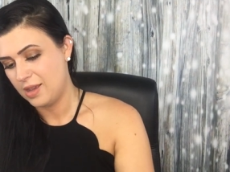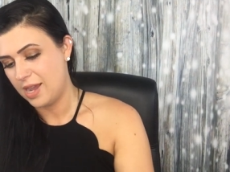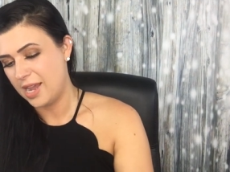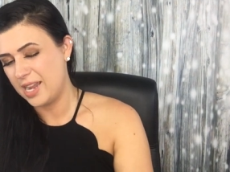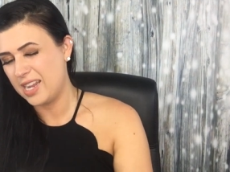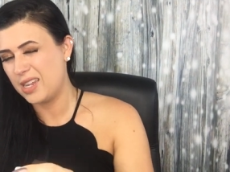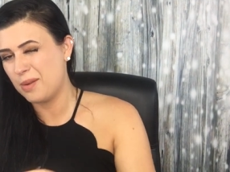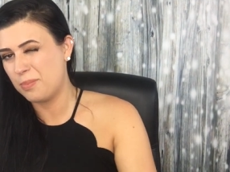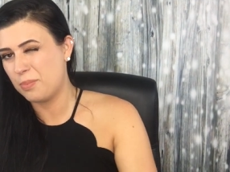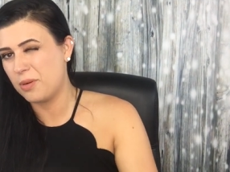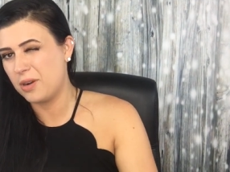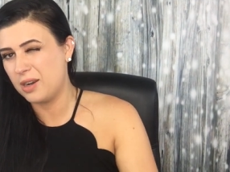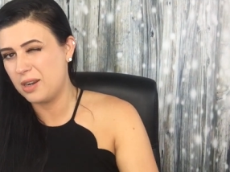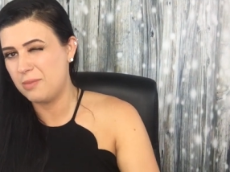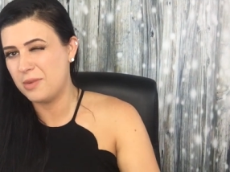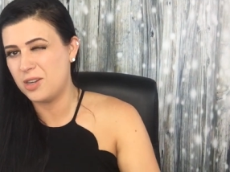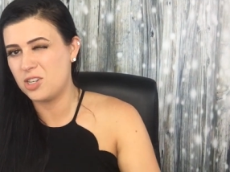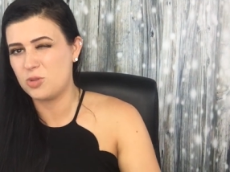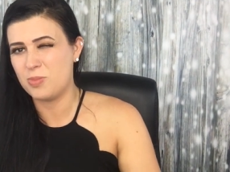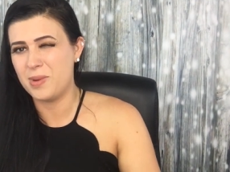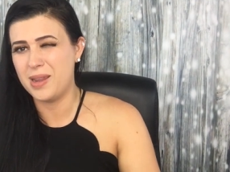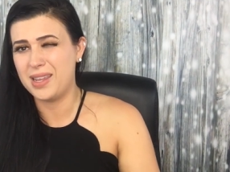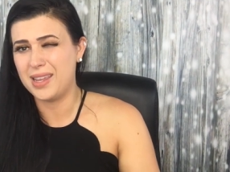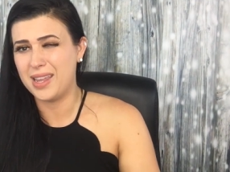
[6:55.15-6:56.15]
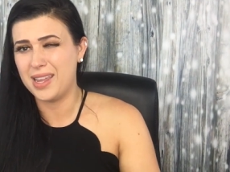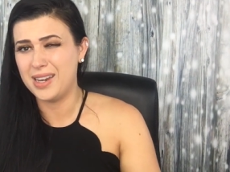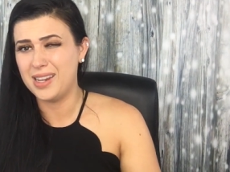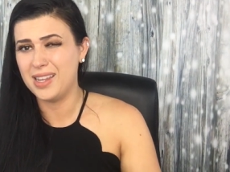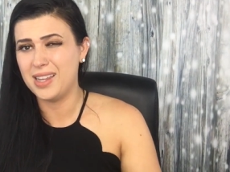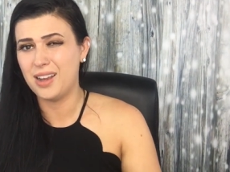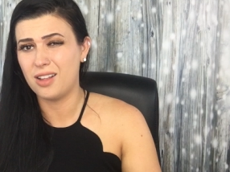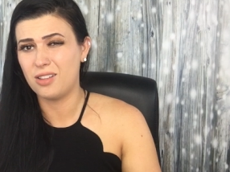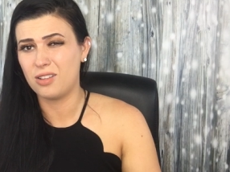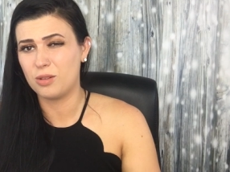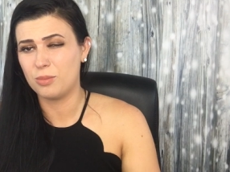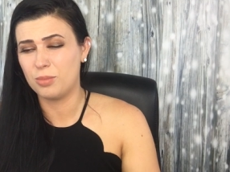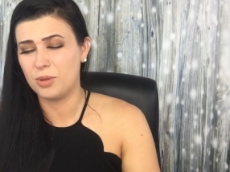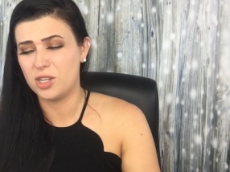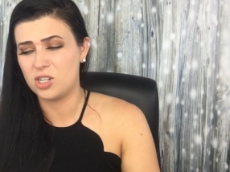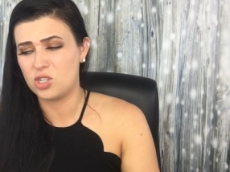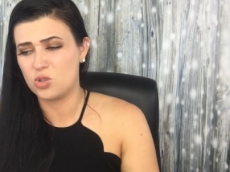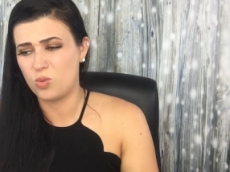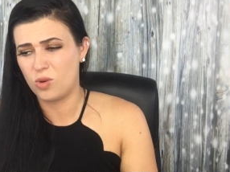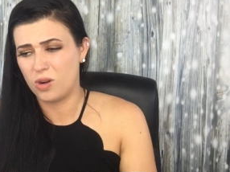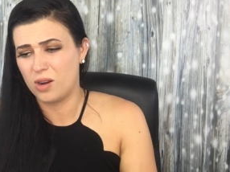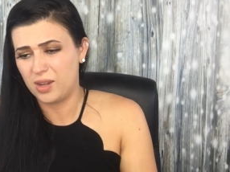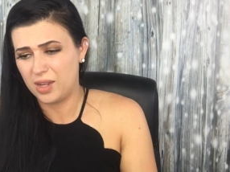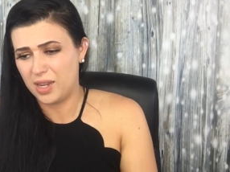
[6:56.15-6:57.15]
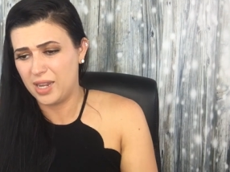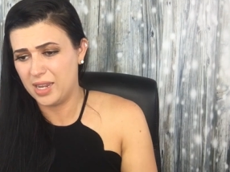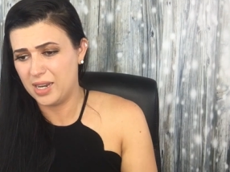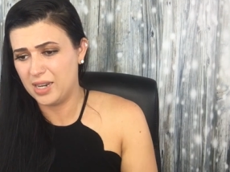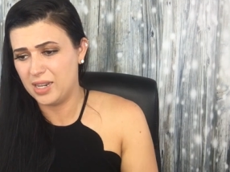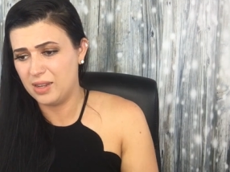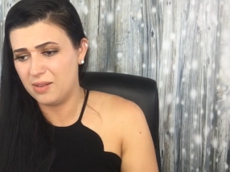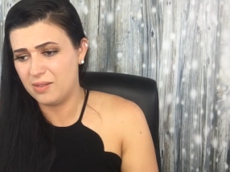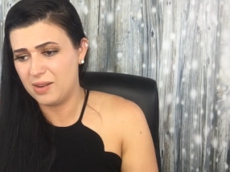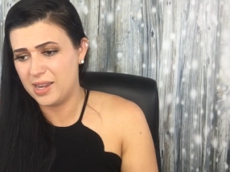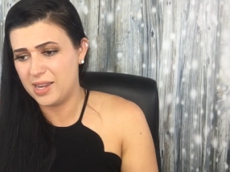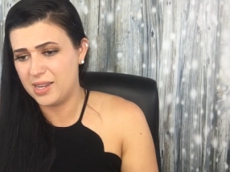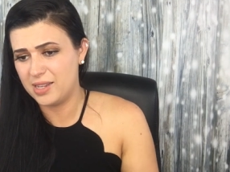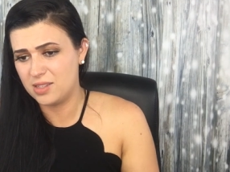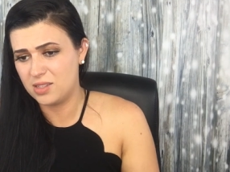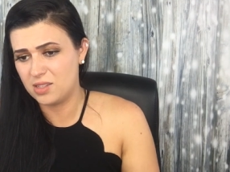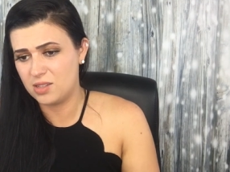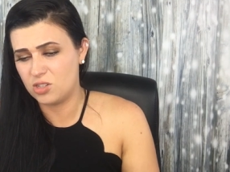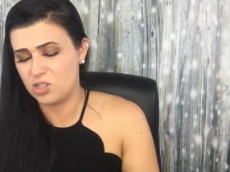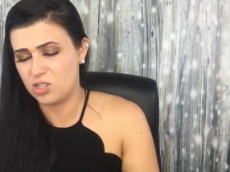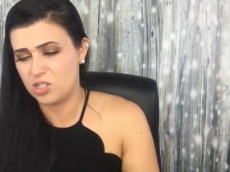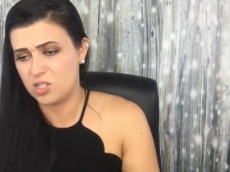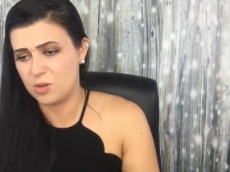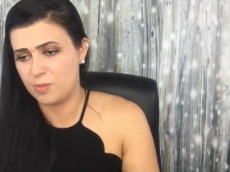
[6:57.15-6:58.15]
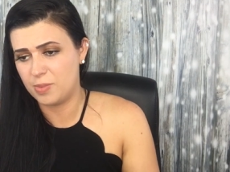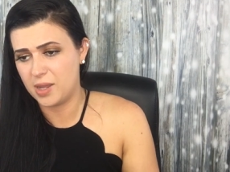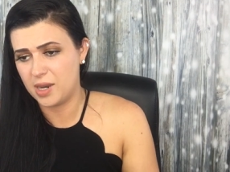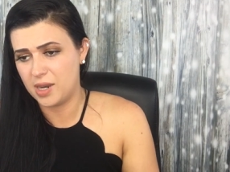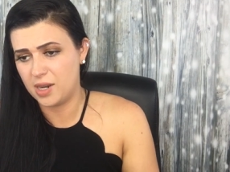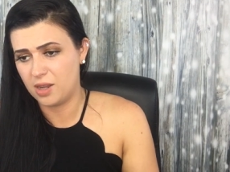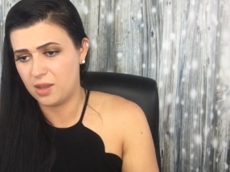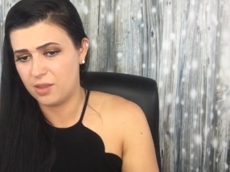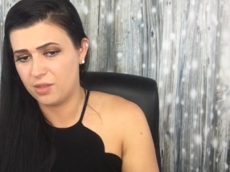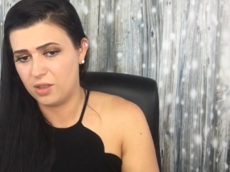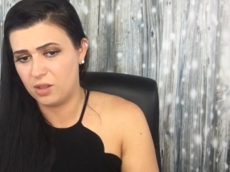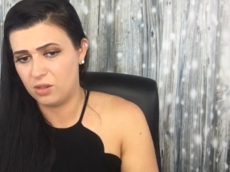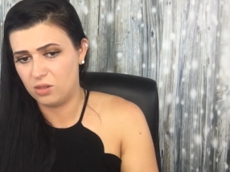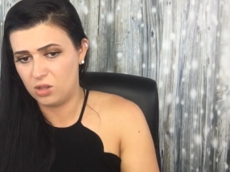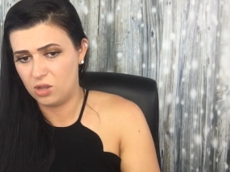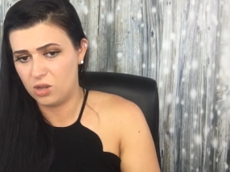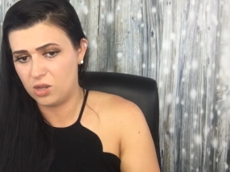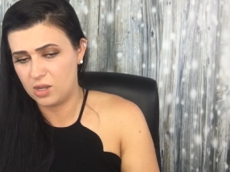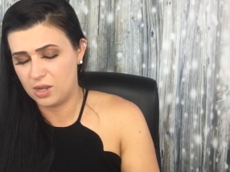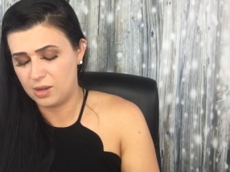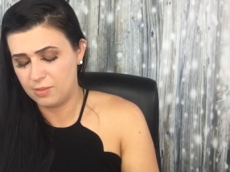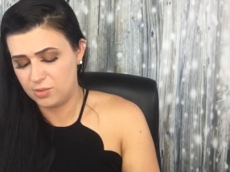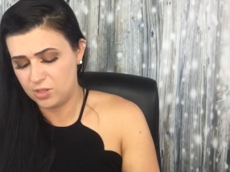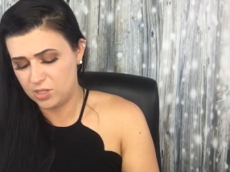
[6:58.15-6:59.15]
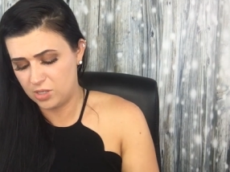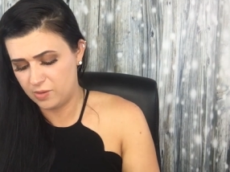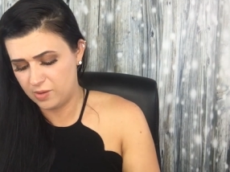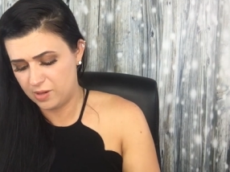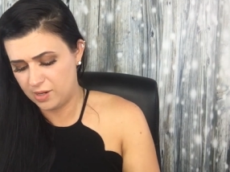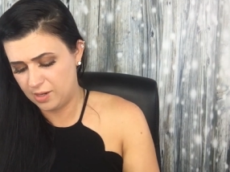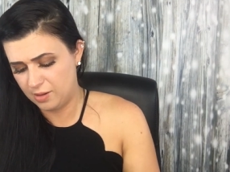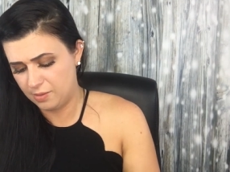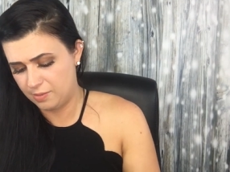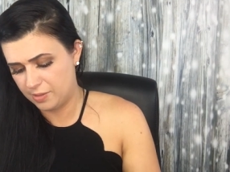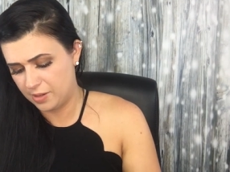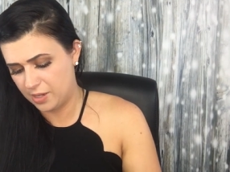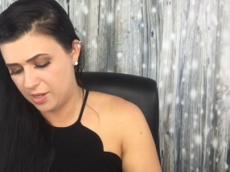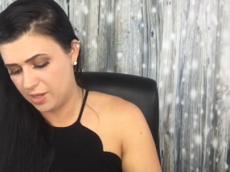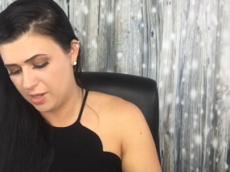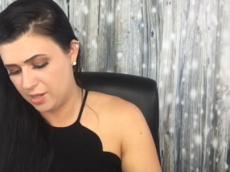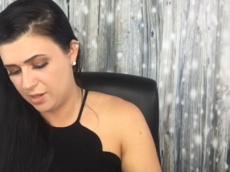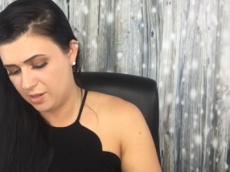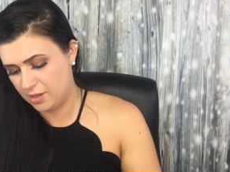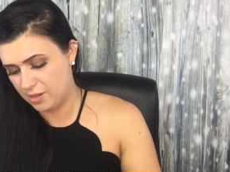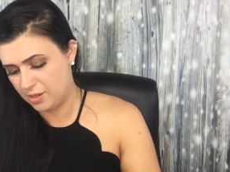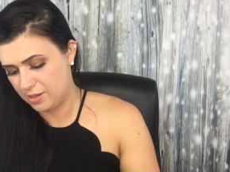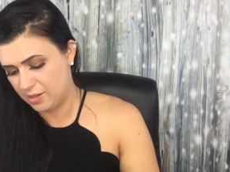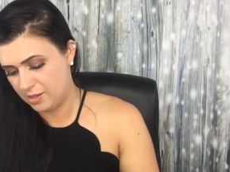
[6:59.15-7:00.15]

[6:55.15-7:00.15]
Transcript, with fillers: I could pretty much make any color blush work anyways, just depending on the look I'm doing, but